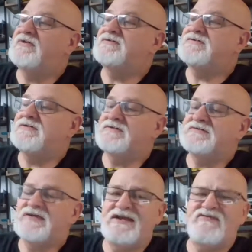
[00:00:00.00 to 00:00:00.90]
This
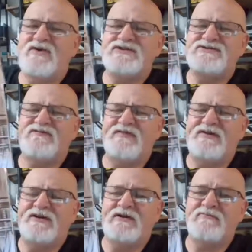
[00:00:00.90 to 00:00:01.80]
is a ratio
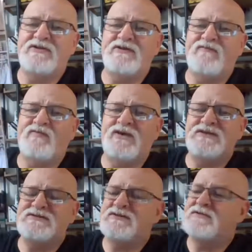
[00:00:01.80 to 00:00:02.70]
variant, I believe, a
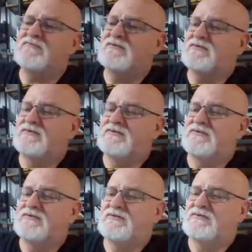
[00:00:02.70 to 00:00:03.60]
1-in-10.
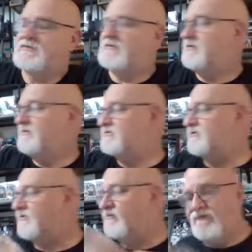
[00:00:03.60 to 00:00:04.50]

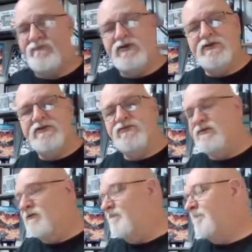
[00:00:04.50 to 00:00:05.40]
So really
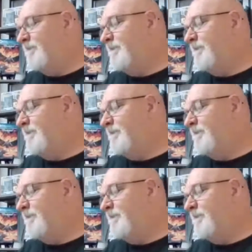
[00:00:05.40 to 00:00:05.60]
cool.